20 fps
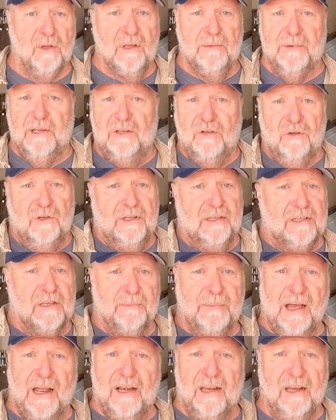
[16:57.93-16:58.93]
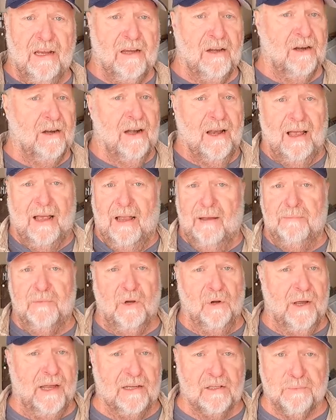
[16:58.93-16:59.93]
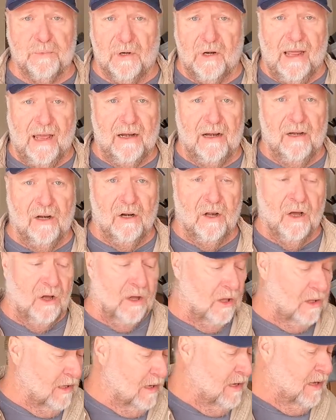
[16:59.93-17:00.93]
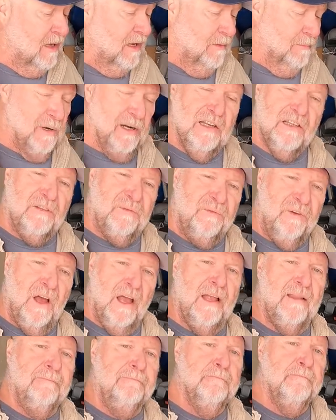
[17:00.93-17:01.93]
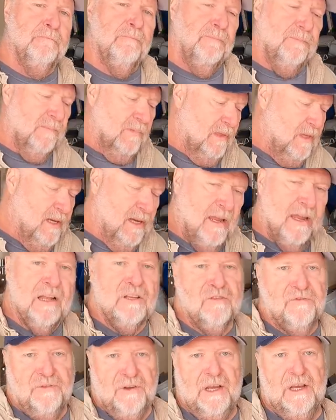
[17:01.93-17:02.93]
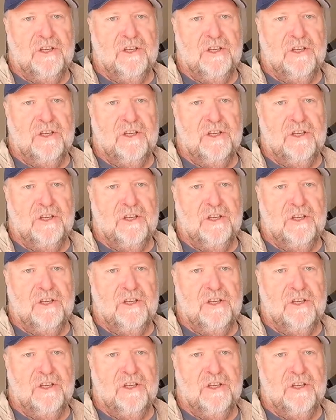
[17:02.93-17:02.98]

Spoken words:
I've only been doing this about a year. I'm no expert at it at all, but it's fun to catch